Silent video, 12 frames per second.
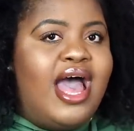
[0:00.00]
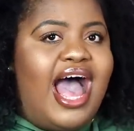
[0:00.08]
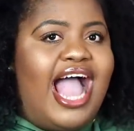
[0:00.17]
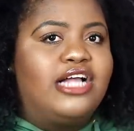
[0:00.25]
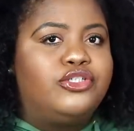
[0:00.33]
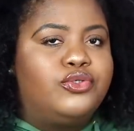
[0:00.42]

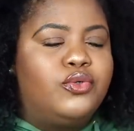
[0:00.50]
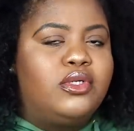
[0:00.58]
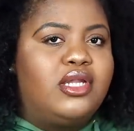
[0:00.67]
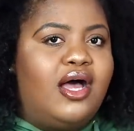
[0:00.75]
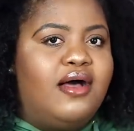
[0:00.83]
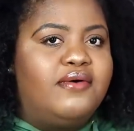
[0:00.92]
I do
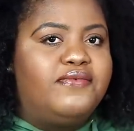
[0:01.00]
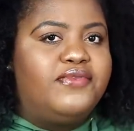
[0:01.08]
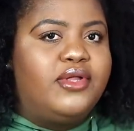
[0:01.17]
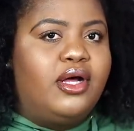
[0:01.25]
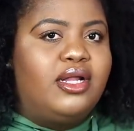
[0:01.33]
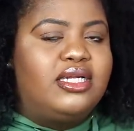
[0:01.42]
love
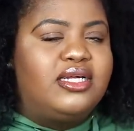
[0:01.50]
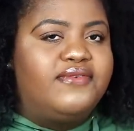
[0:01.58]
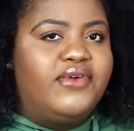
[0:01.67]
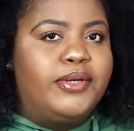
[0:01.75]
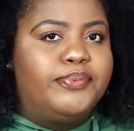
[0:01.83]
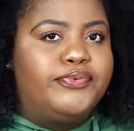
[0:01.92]
the
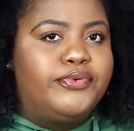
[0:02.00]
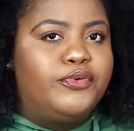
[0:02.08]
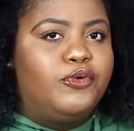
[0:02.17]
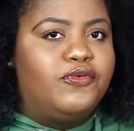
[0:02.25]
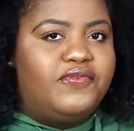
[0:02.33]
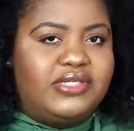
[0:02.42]
Living
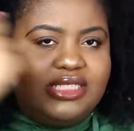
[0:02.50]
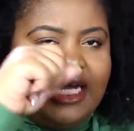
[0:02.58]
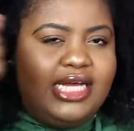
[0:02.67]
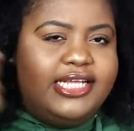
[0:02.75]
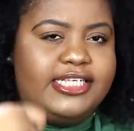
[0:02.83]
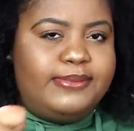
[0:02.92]
Proof
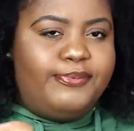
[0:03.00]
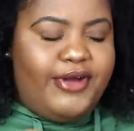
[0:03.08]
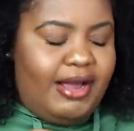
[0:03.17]
styling spray.